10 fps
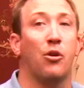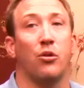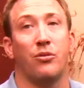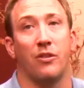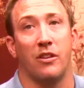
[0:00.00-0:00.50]

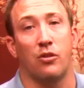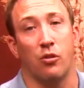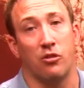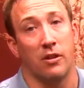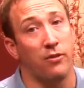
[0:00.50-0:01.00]
goes for this
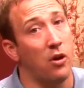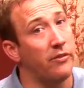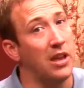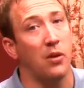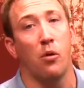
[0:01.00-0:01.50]
cushion. If you
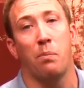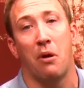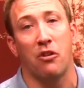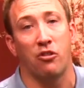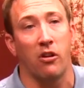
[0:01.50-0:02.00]
have equal
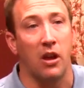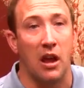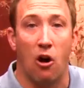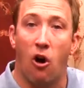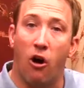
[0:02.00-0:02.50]
pressure
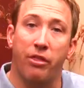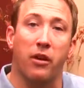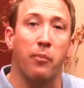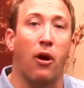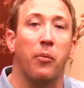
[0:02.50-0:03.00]
in all the
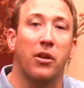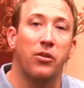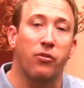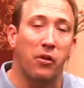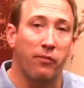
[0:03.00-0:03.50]

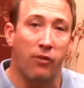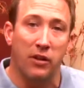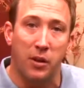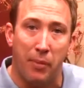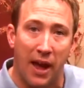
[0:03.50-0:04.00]
compartments from
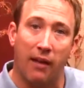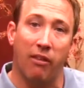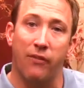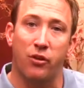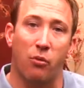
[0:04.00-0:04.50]
front to back,
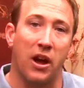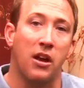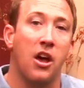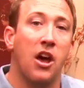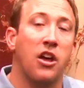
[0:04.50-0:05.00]
left to
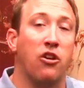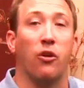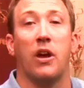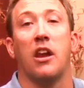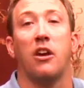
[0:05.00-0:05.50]
right,
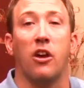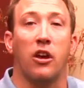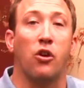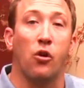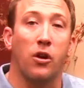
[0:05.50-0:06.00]
you're going to get
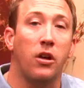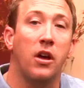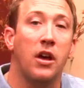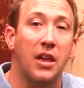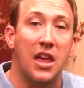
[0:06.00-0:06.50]
a good
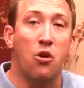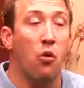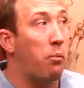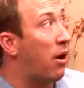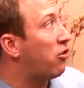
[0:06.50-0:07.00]

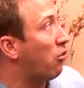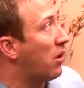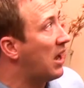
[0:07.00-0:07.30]
equal pressure